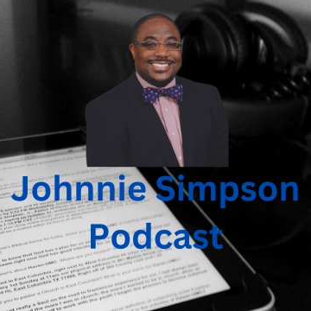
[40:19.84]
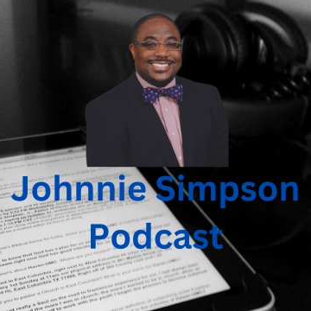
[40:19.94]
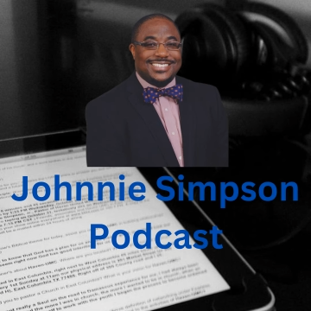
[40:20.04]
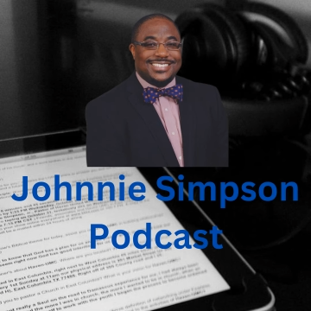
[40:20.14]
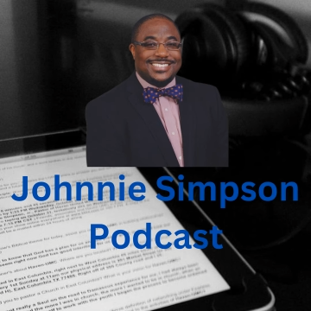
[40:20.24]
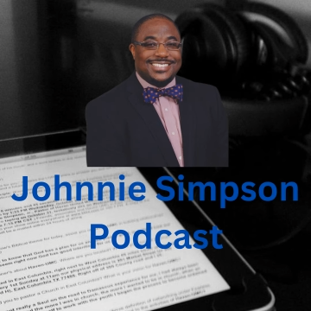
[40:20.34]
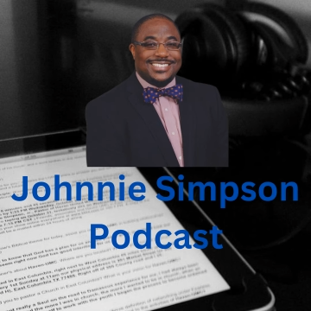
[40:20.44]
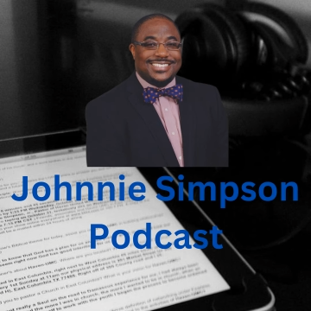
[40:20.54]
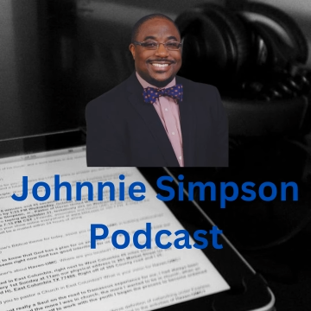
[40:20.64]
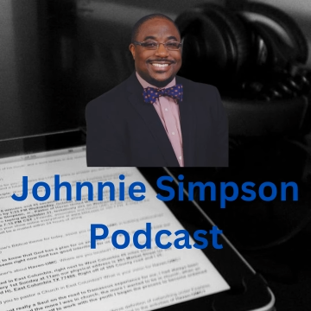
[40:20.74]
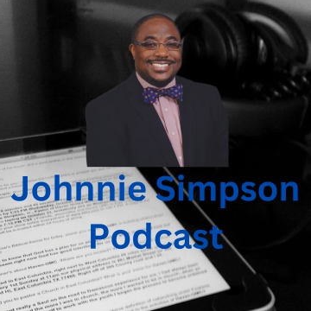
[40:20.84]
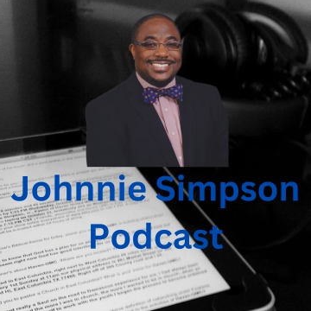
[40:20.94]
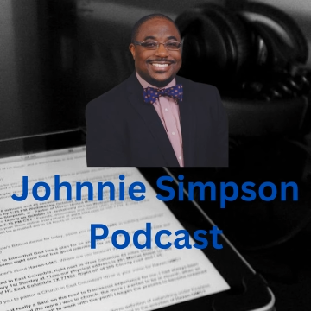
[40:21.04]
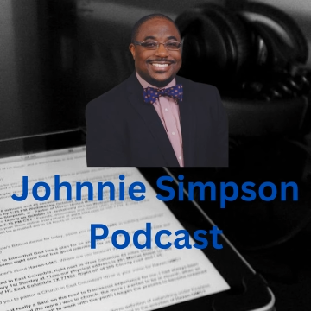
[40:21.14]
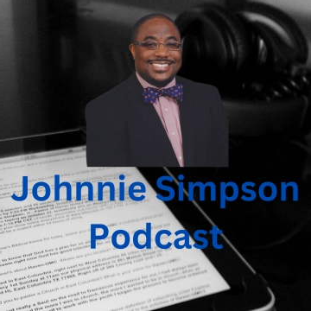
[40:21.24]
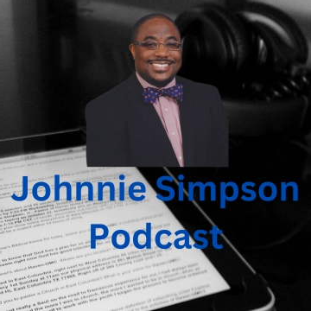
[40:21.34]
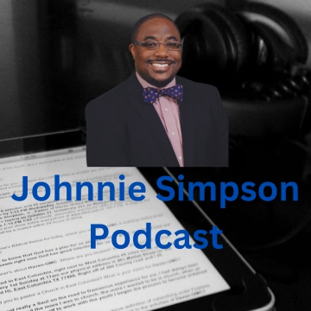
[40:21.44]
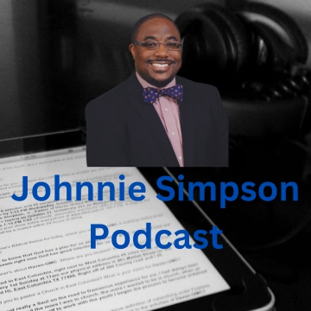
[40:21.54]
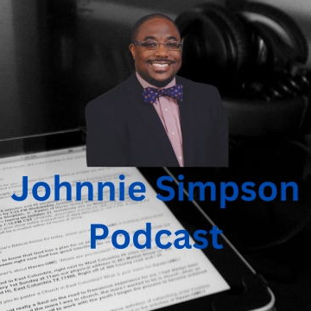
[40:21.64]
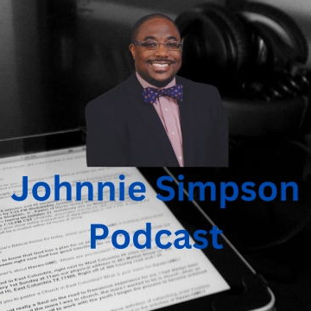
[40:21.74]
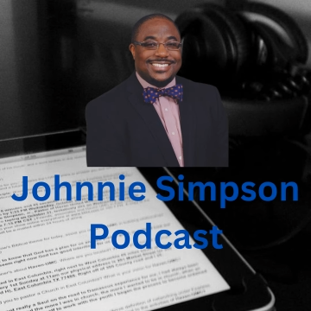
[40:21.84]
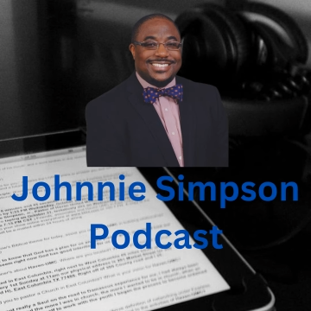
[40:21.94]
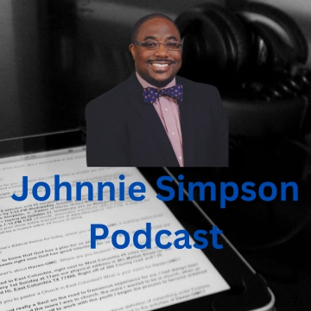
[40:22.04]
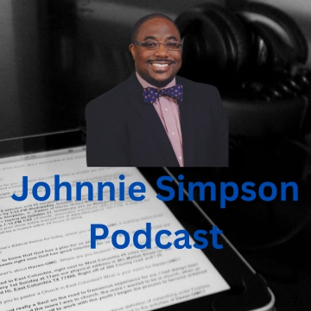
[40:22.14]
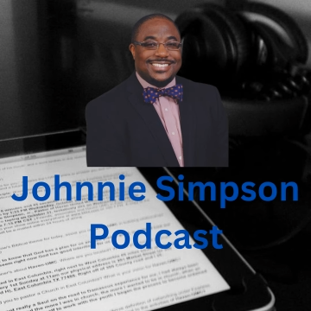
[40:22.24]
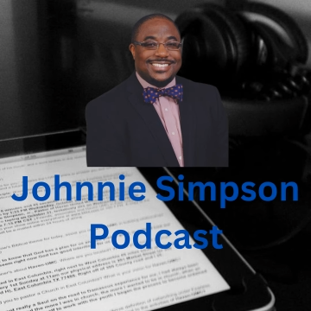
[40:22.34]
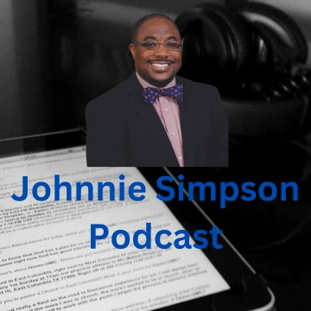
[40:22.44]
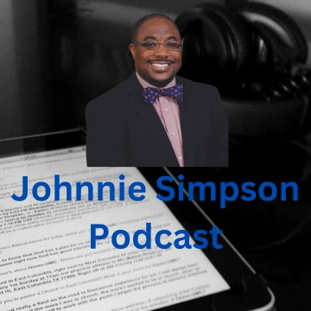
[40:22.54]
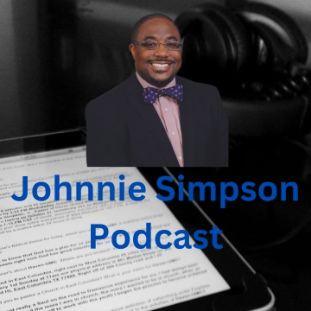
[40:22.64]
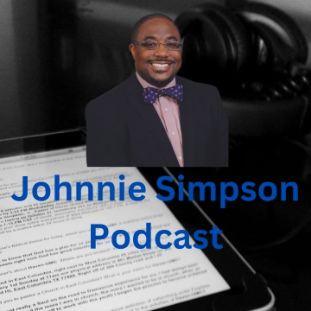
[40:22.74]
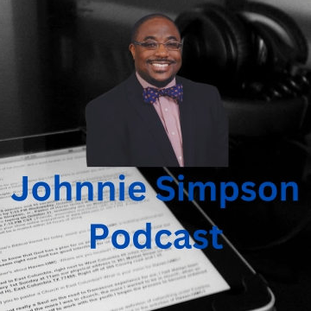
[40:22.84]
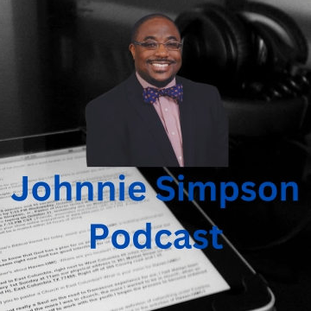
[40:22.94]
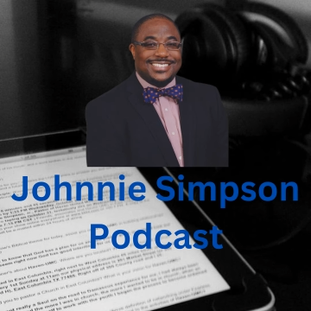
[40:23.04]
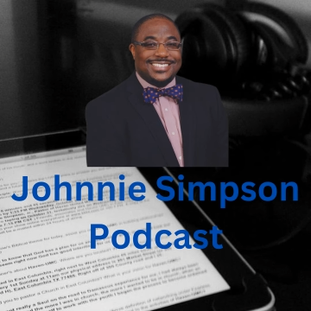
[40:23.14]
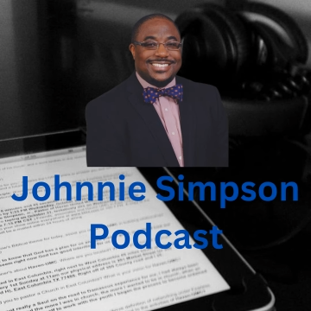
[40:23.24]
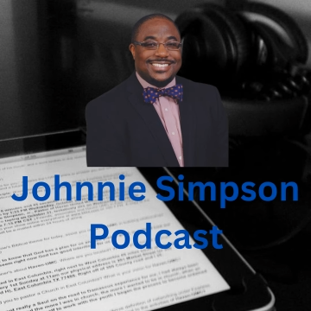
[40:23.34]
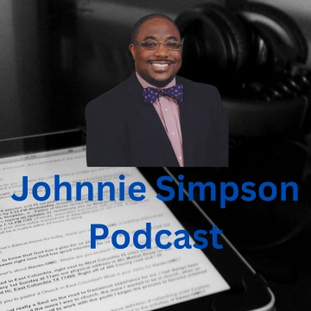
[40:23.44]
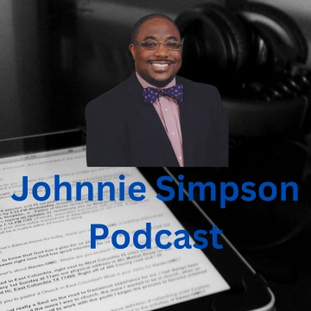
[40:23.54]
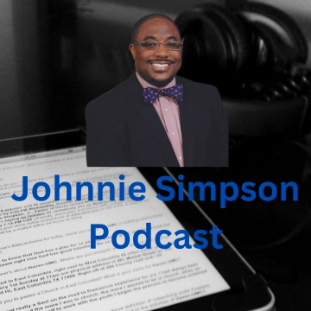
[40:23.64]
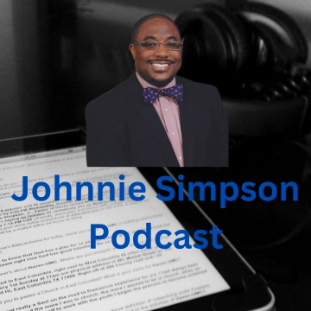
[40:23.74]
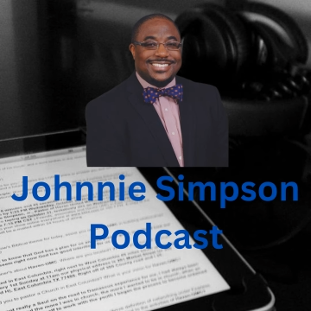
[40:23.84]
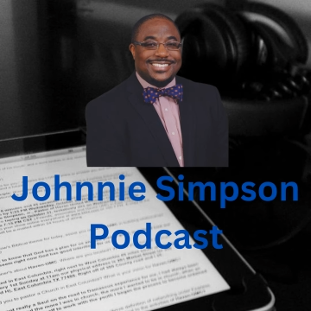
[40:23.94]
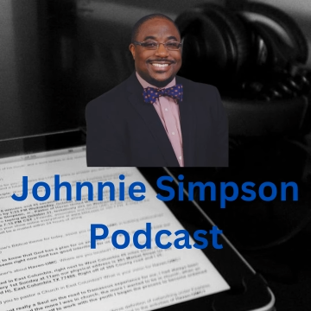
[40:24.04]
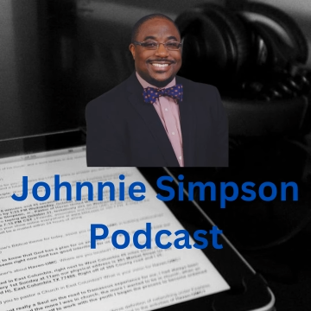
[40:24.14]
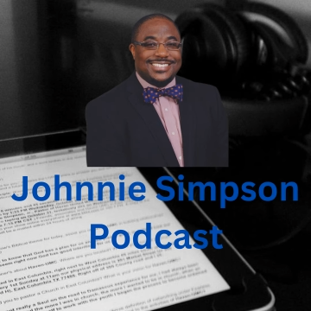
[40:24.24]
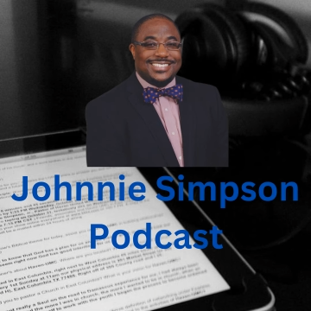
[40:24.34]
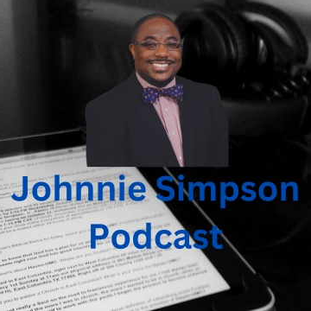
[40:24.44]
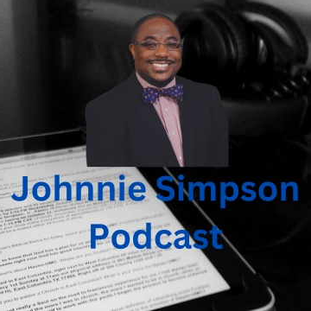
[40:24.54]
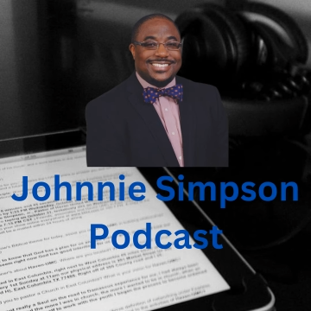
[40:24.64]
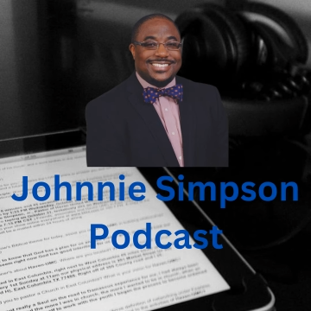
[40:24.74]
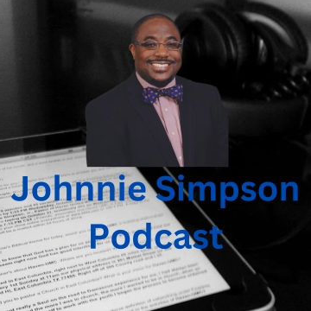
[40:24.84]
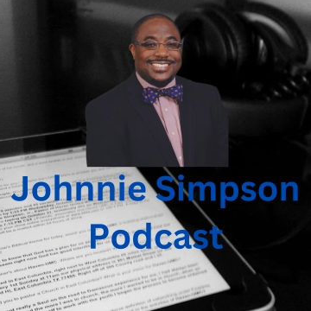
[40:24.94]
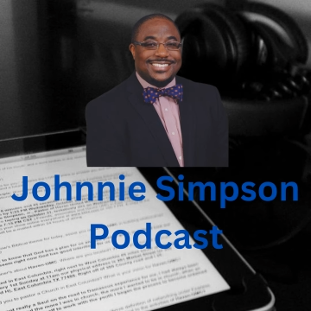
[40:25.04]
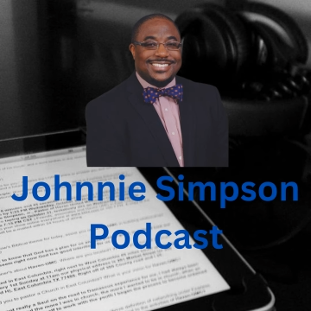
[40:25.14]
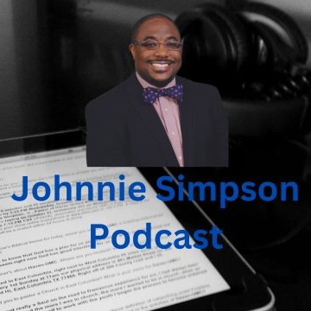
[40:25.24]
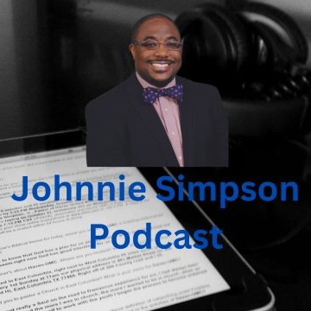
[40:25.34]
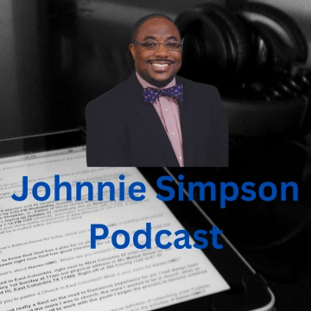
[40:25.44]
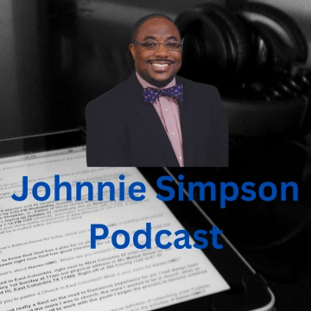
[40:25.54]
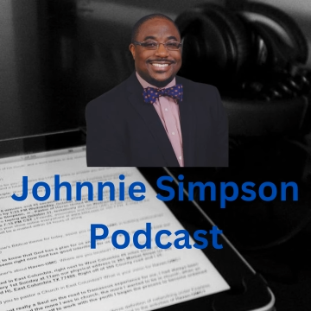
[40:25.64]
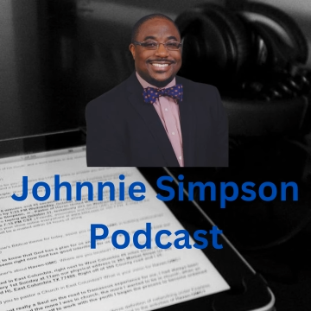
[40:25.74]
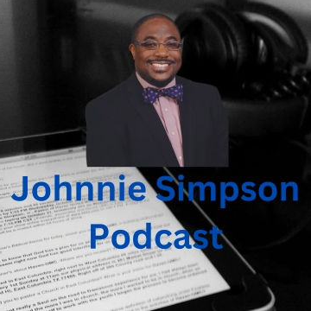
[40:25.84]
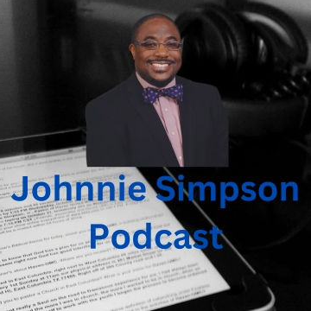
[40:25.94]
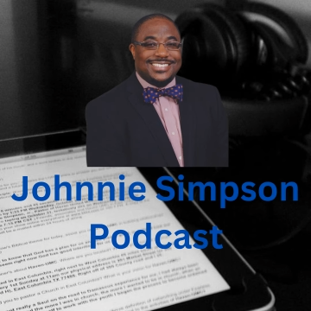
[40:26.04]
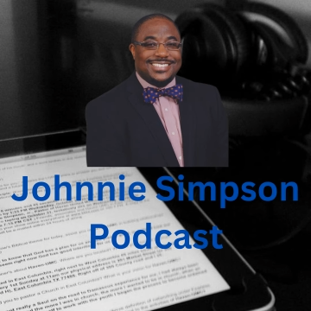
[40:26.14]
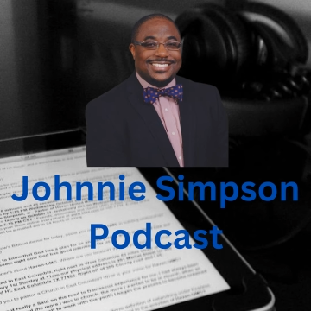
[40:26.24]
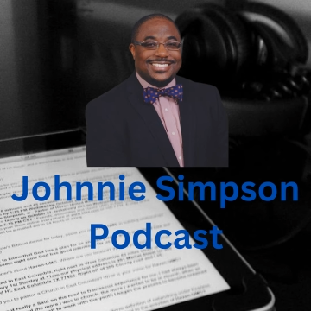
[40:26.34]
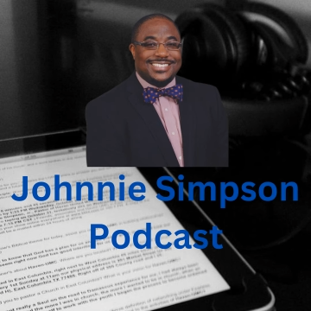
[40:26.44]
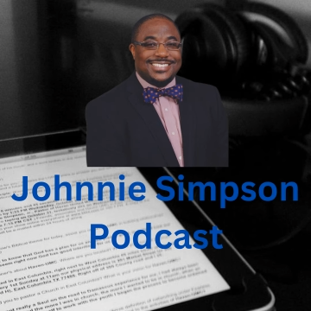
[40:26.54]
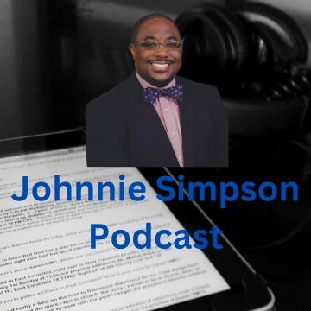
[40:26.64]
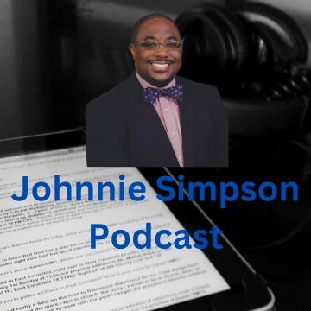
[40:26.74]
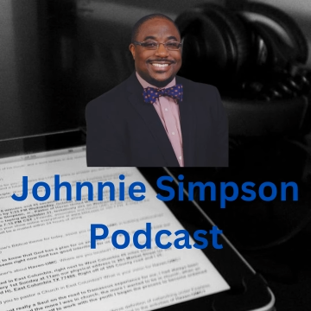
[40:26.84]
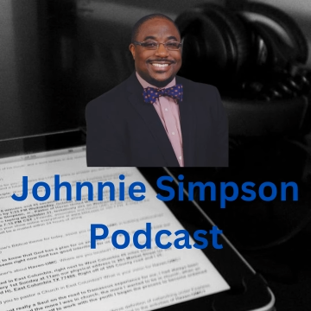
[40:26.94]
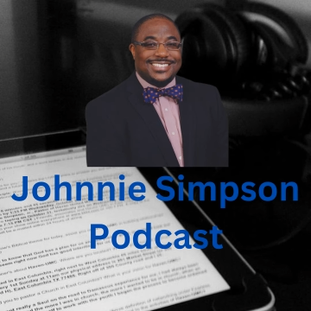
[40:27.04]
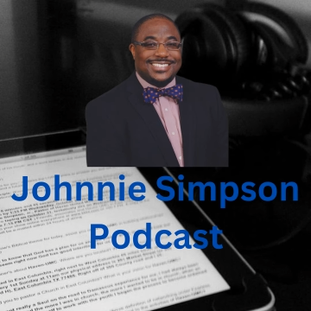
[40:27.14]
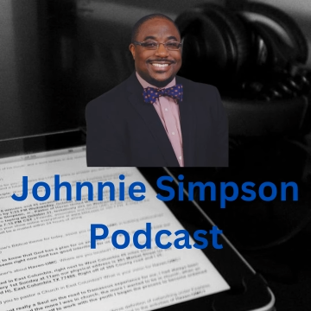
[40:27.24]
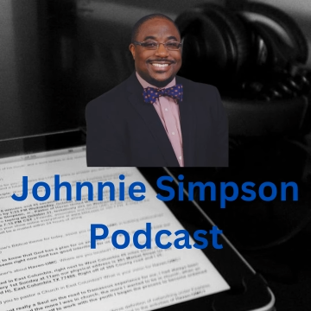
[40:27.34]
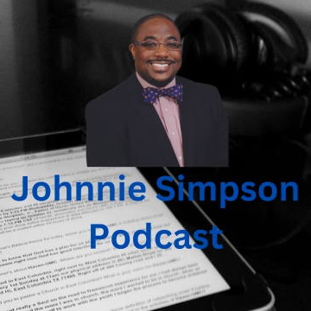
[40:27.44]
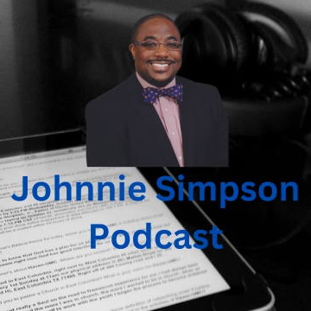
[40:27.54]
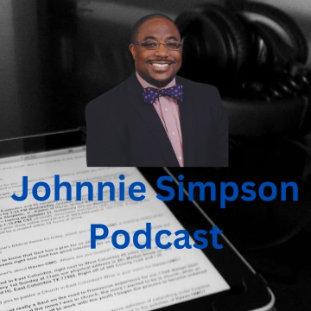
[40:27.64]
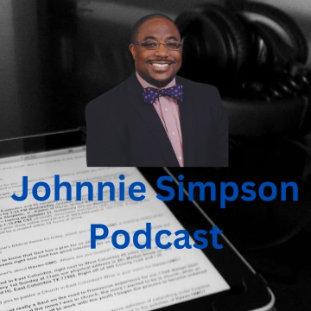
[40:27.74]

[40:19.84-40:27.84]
This is a still picture; no speech is visible.